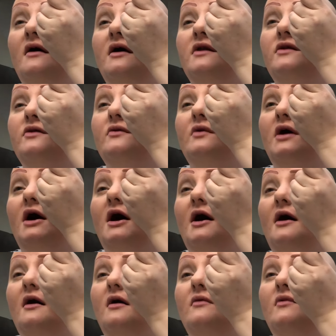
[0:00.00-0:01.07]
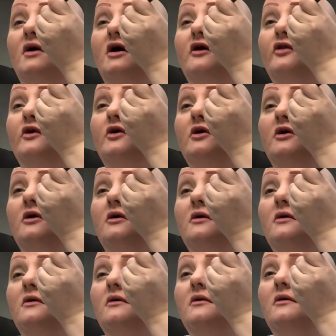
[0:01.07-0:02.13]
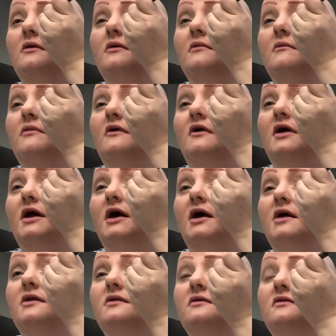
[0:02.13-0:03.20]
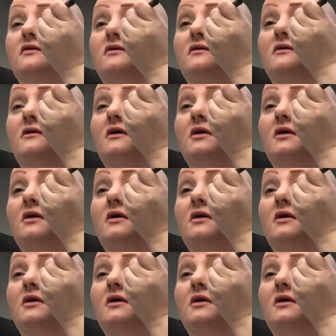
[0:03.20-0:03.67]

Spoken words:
I do have other brands.